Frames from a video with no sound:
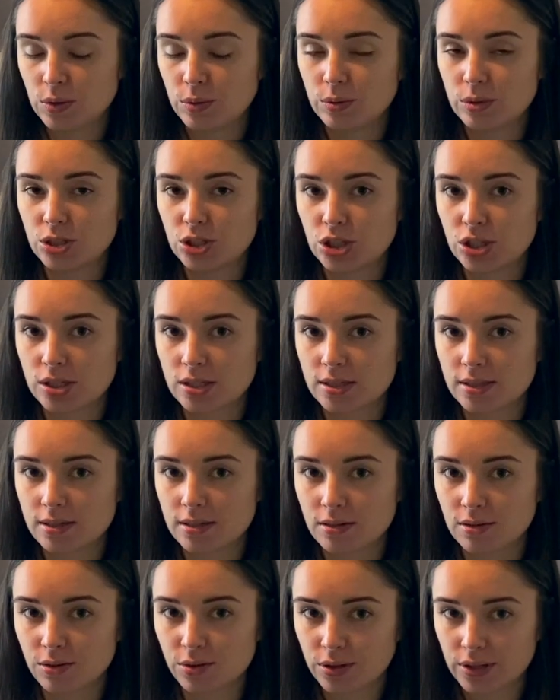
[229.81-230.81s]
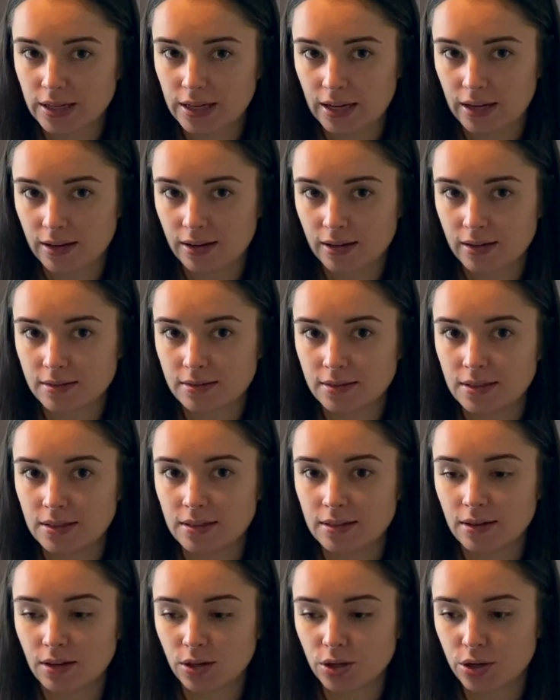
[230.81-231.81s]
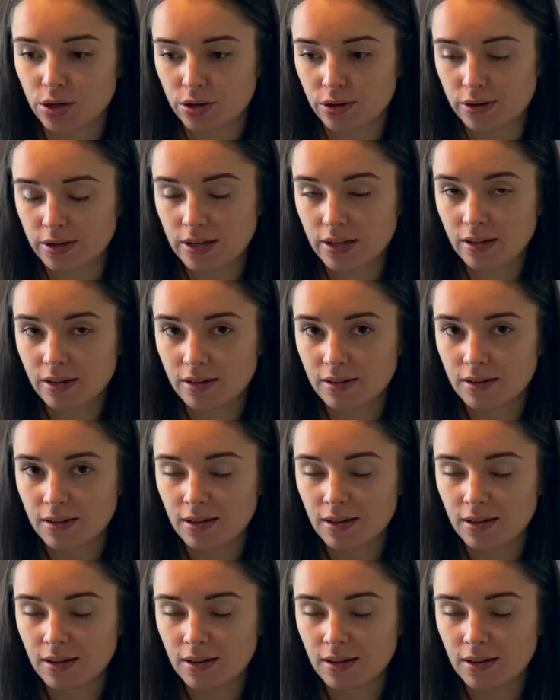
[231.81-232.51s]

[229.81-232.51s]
which is organically occurring,